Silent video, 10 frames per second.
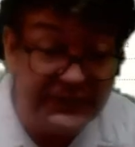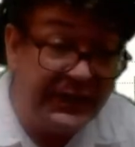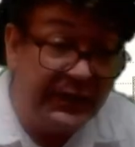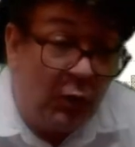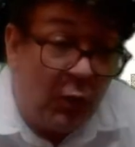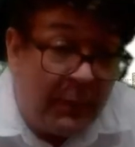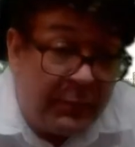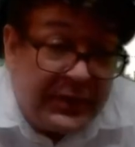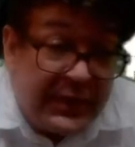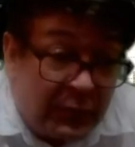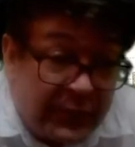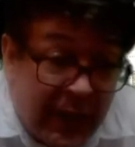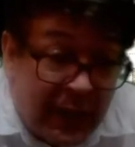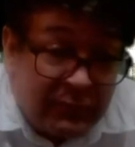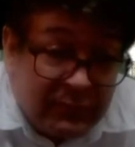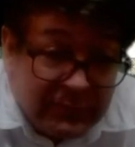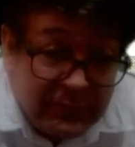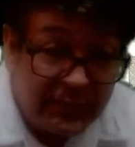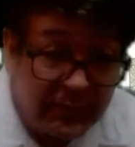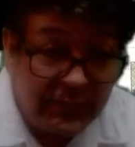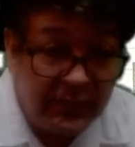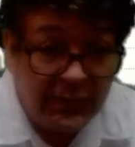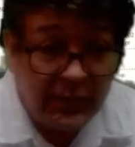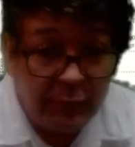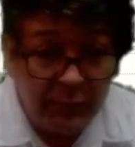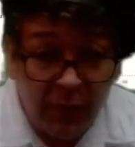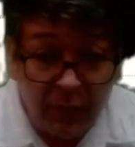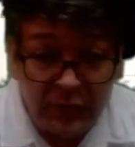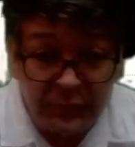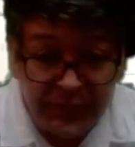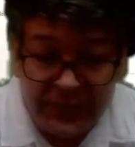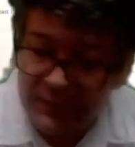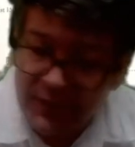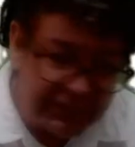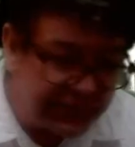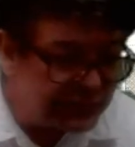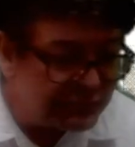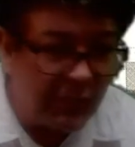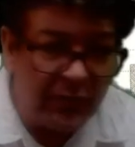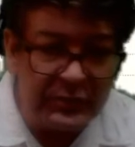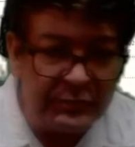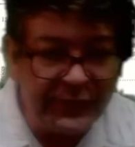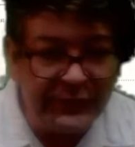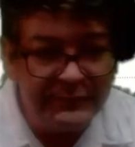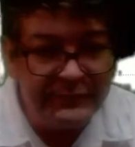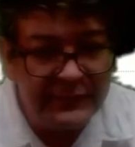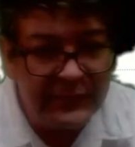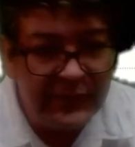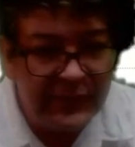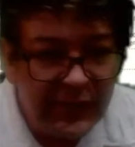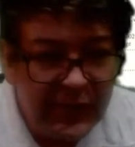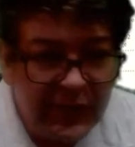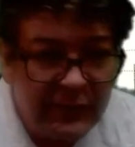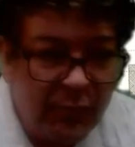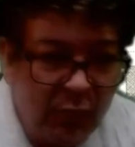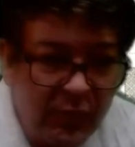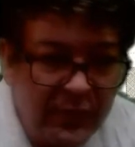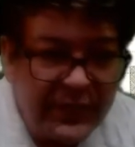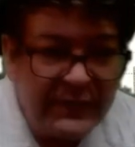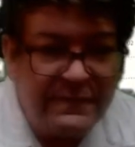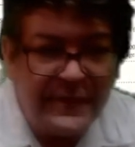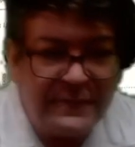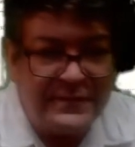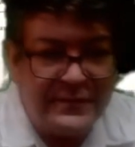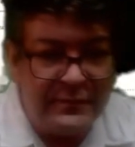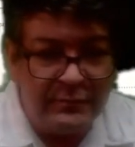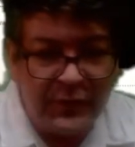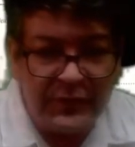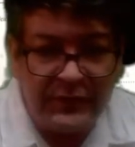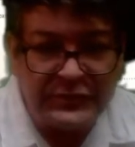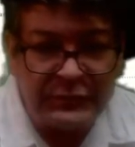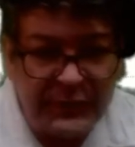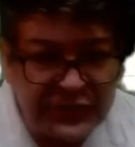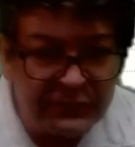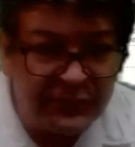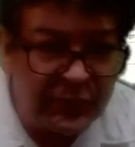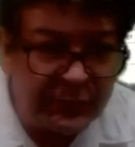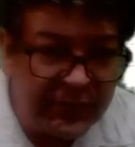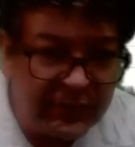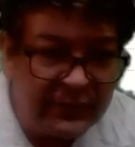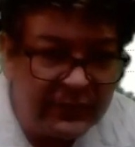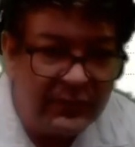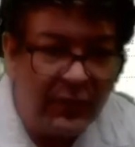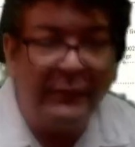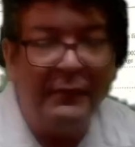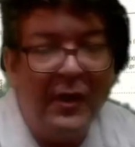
Did it go up or did it go down? Remarkably, nothing is remarkably, more than 50, we're missing a verb here. Okay.